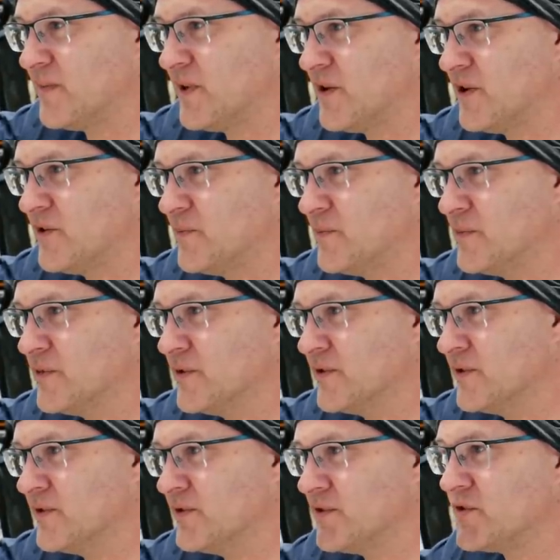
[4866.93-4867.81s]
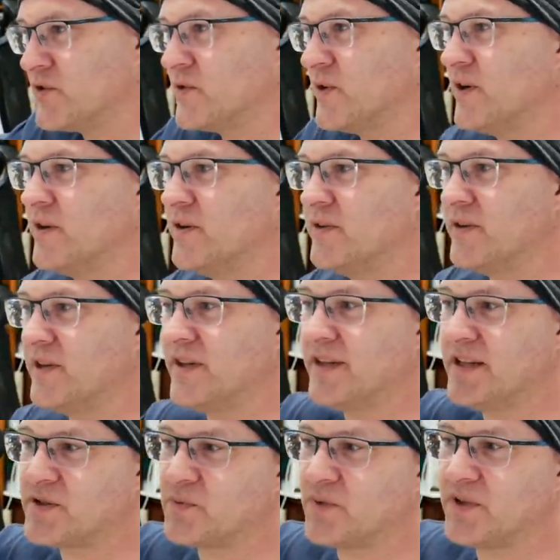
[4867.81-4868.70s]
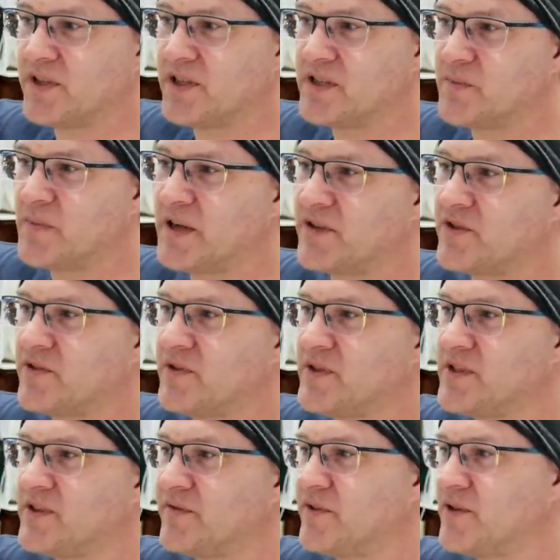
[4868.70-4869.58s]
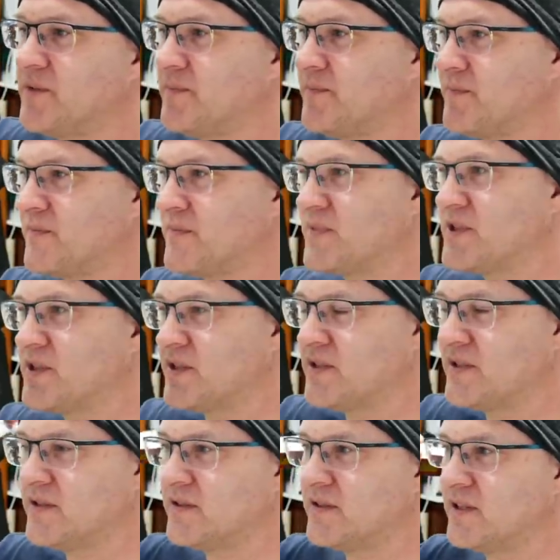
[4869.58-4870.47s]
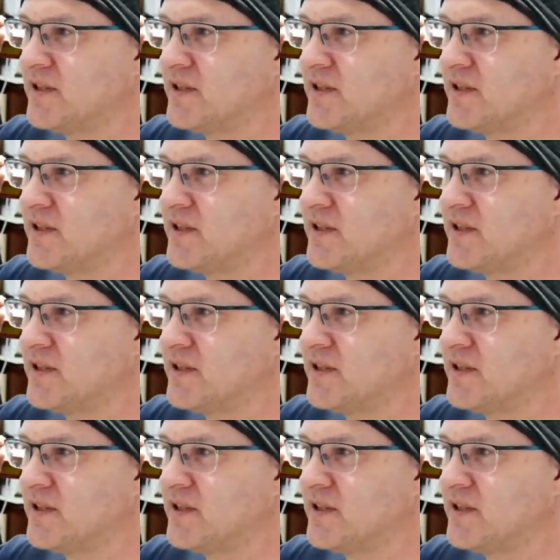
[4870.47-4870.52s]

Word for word: homebrew drone and that's what these batteries are from so